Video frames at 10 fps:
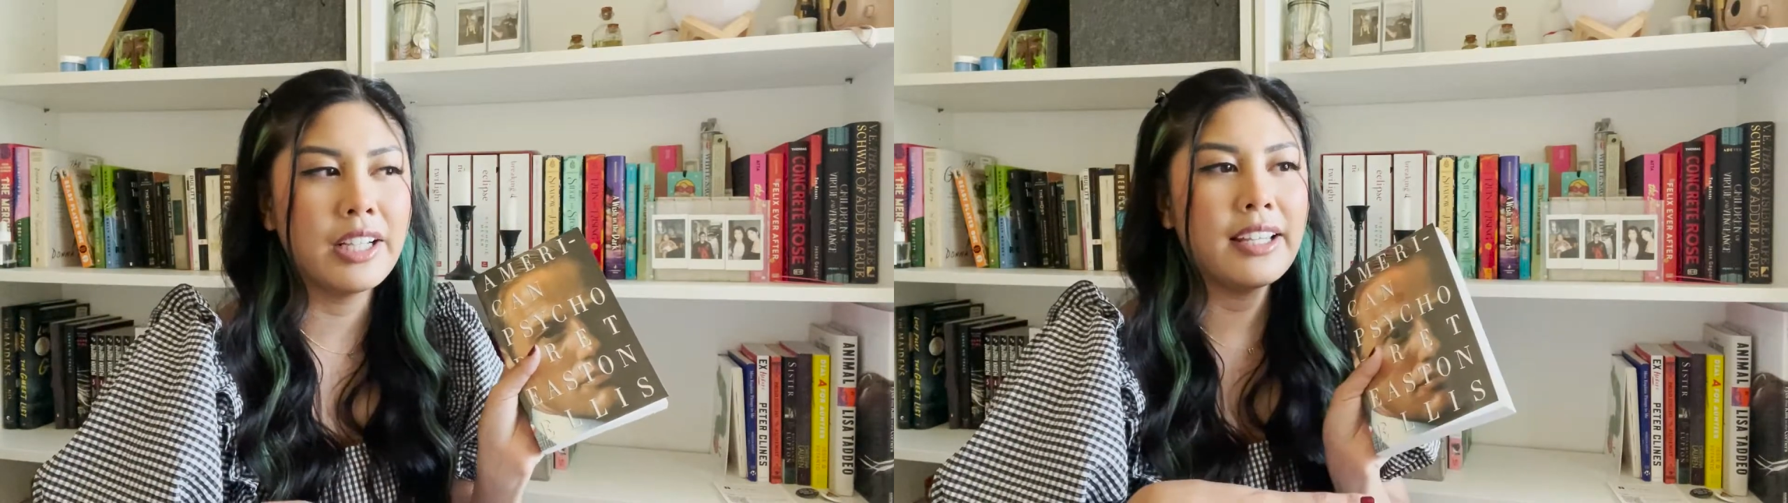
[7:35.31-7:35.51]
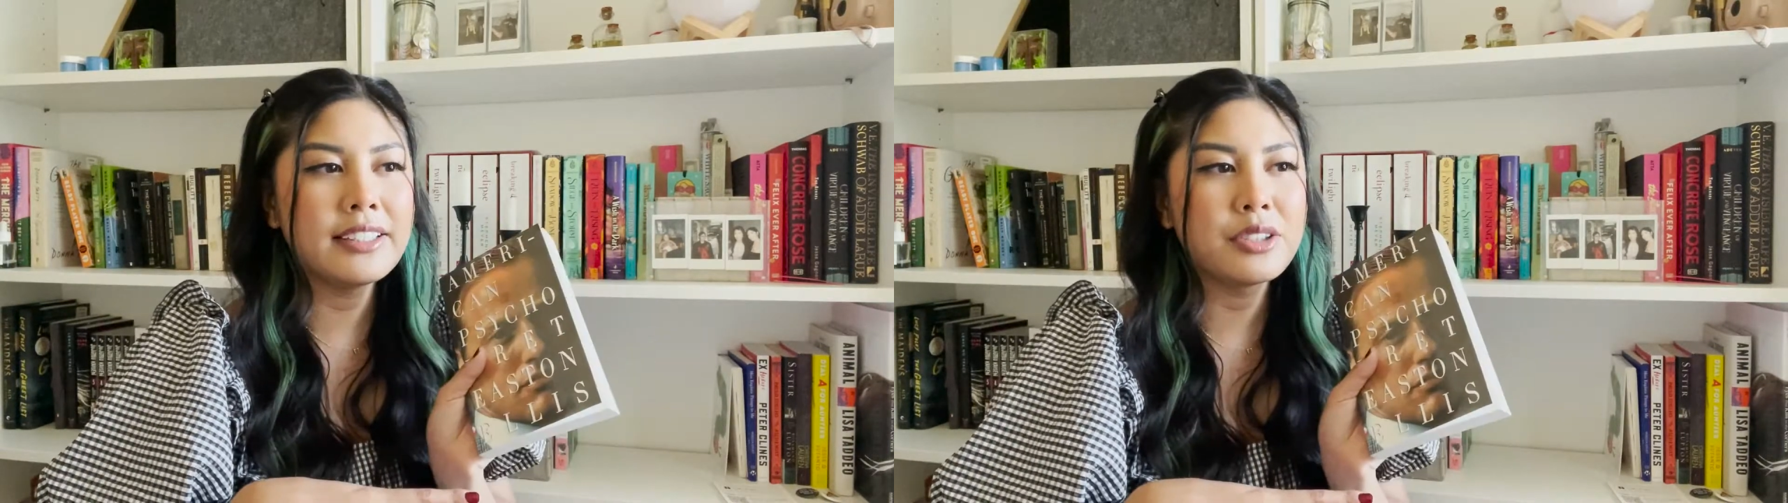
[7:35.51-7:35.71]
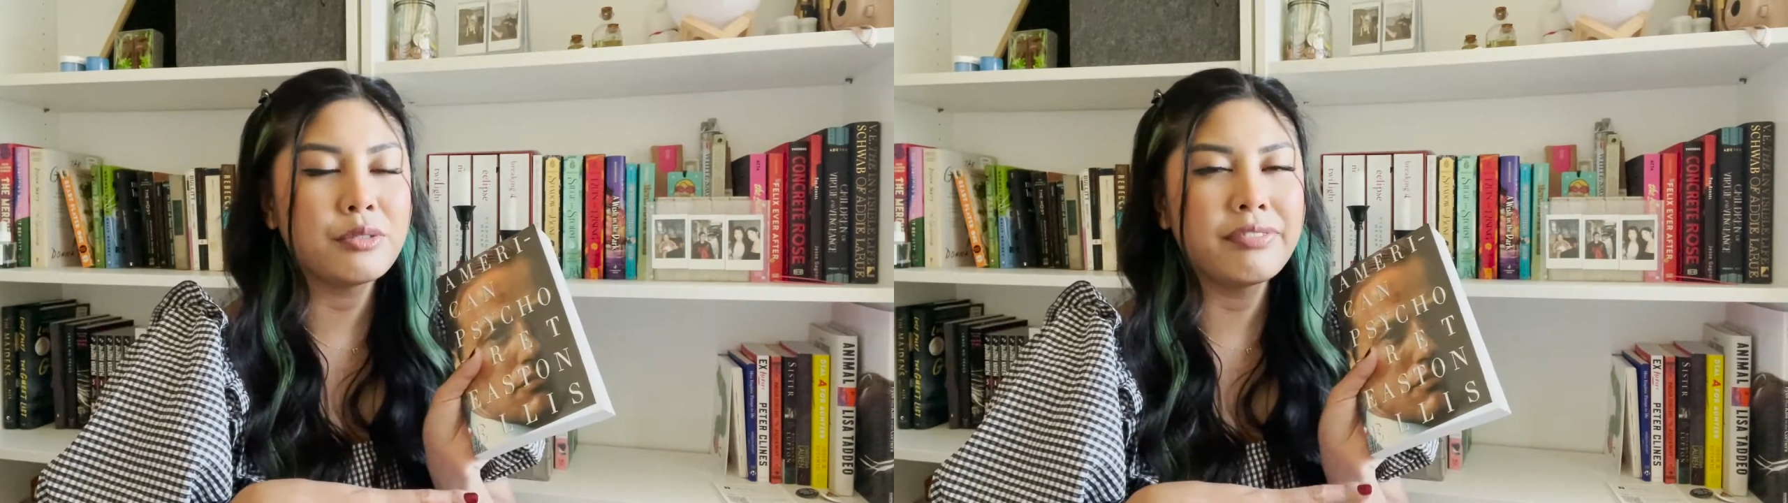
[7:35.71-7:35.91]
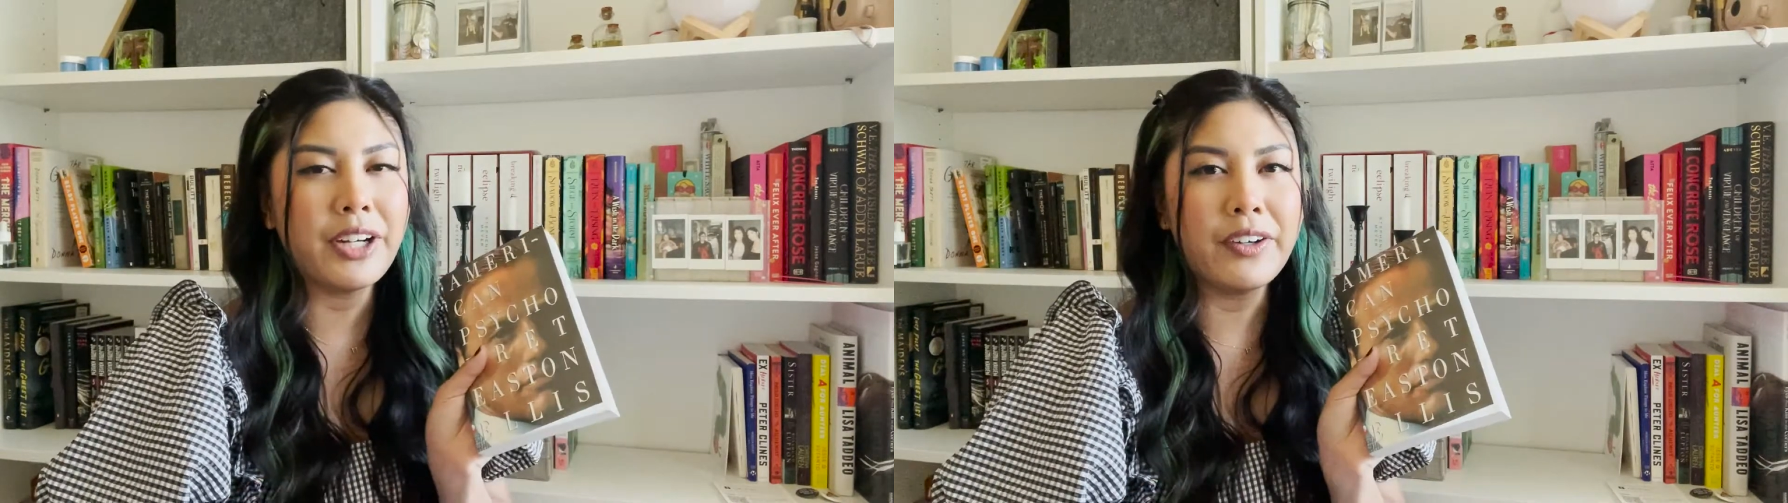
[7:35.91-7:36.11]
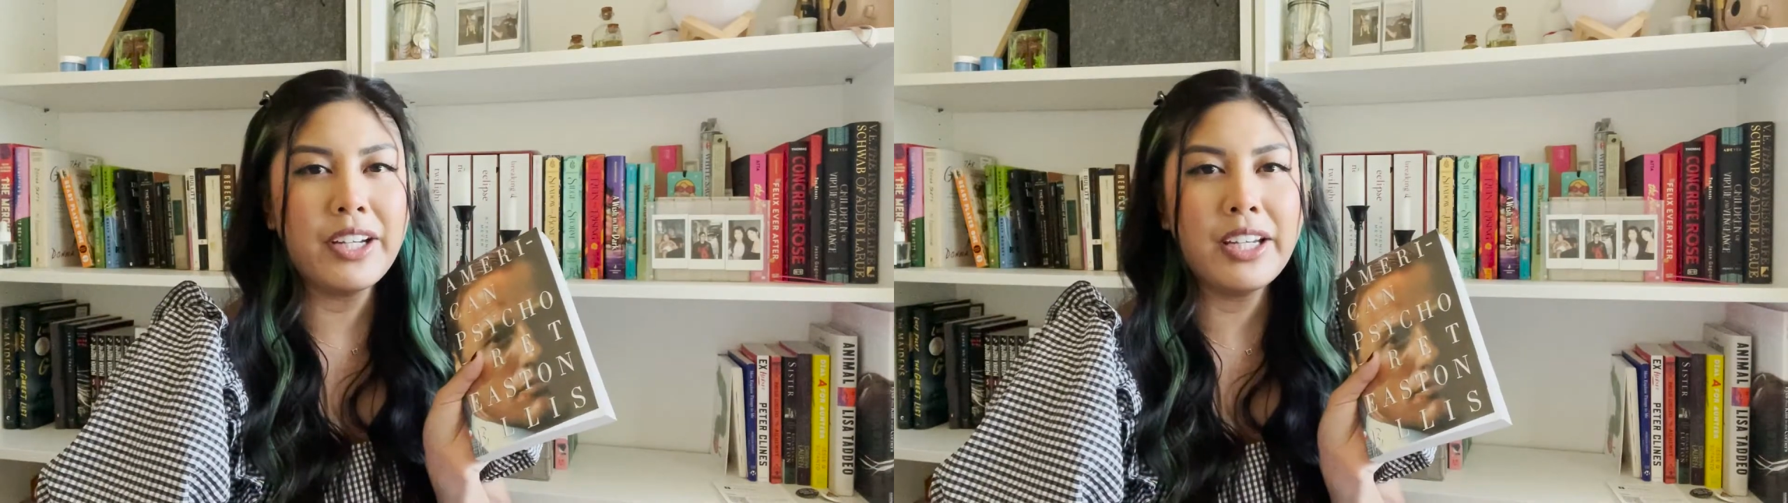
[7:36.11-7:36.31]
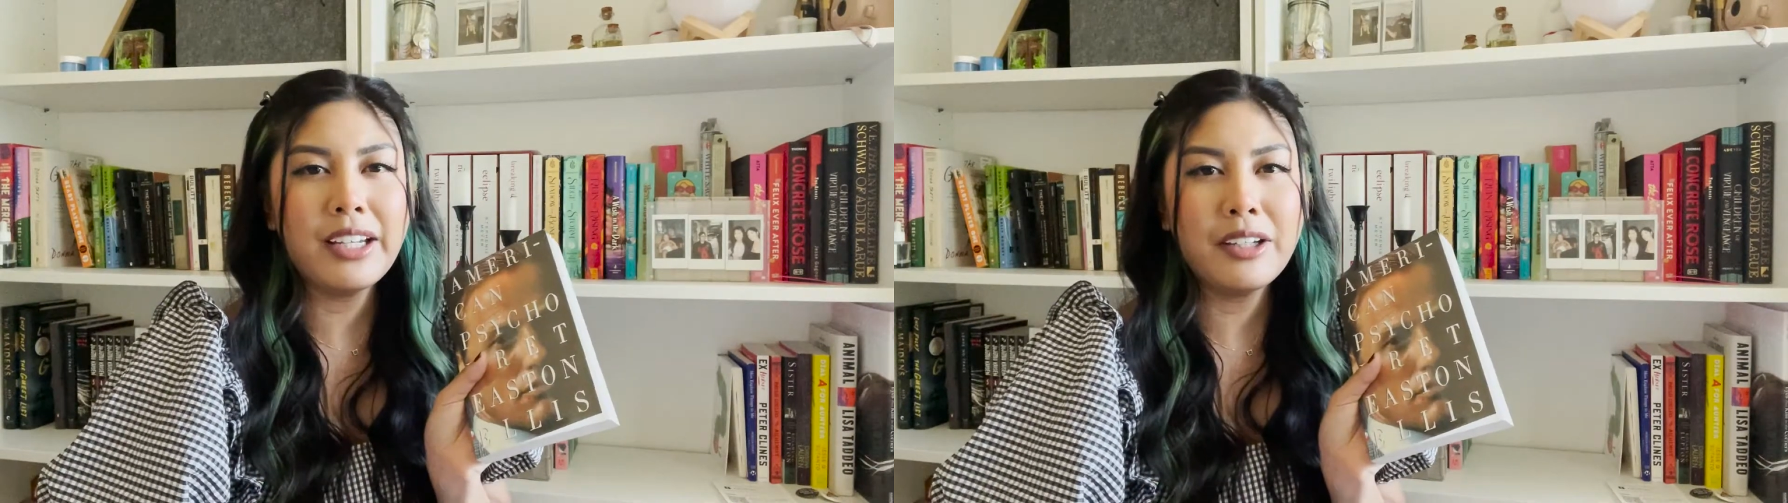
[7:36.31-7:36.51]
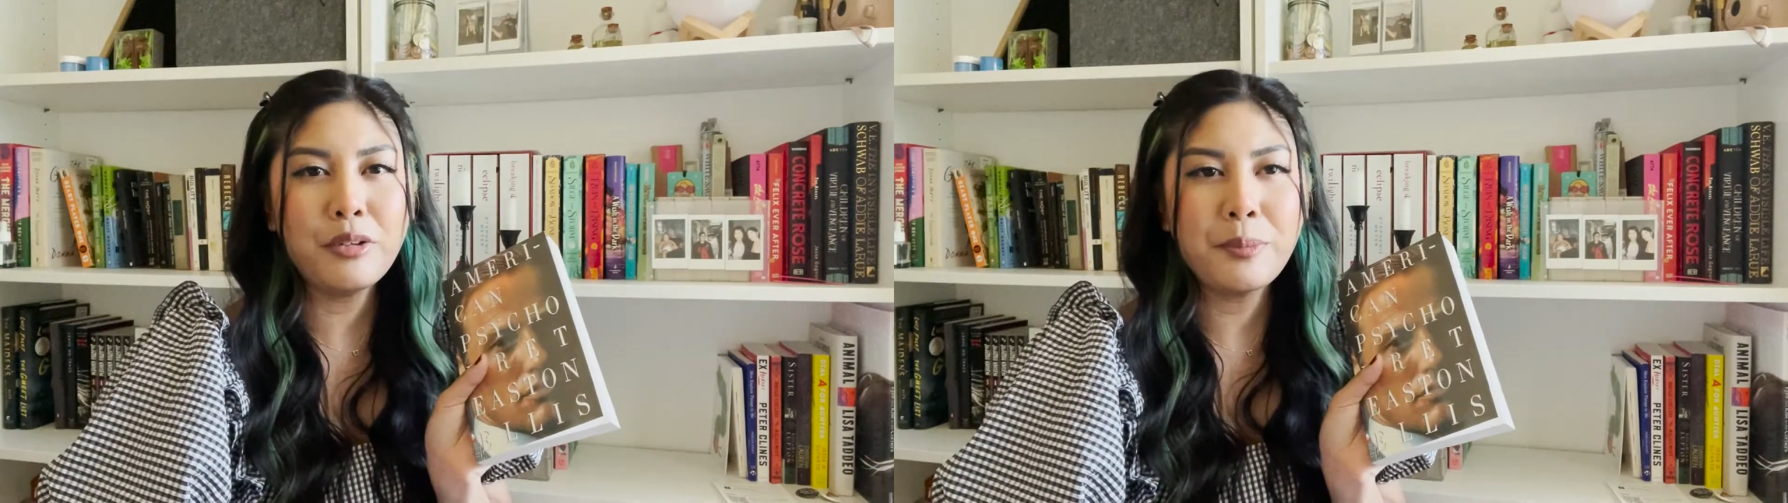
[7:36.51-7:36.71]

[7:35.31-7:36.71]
It's very